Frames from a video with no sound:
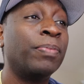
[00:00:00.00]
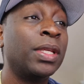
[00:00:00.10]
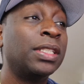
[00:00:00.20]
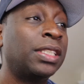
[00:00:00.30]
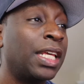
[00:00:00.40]

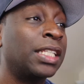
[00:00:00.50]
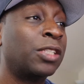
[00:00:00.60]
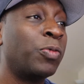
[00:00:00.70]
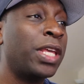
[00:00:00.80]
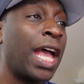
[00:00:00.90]

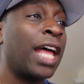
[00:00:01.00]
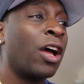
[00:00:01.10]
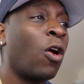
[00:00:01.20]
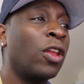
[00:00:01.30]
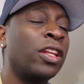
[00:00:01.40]
Since we
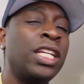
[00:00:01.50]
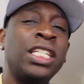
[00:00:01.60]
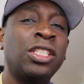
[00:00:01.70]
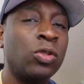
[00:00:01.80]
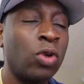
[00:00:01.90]
got all of
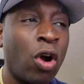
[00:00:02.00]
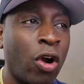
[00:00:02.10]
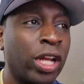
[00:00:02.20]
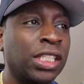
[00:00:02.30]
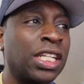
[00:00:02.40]
these new
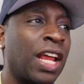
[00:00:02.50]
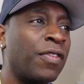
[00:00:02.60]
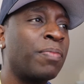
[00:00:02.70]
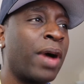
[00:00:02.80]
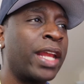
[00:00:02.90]
artists and
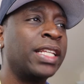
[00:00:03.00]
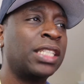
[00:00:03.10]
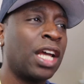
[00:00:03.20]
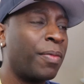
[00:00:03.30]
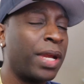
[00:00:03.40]

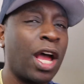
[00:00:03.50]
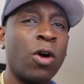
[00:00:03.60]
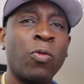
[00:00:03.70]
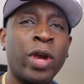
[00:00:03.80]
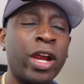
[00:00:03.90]
everybody's coming
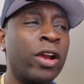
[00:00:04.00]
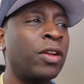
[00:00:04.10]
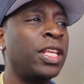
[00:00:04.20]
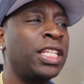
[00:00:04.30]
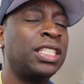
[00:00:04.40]
out
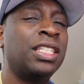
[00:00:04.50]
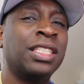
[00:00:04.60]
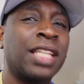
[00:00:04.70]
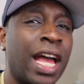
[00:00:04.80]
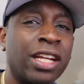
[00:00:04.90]
wearing these
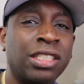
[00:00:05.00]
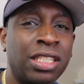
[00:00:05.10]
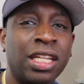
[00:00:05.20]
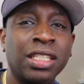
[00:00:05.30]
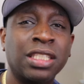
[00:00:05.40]
designer
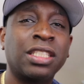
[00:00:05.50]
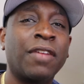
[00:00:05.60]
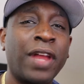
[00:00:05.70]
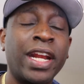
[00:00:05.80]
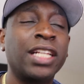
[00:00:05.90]
sneakers and
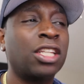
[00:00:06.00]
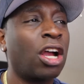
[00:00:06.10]
stuff like that,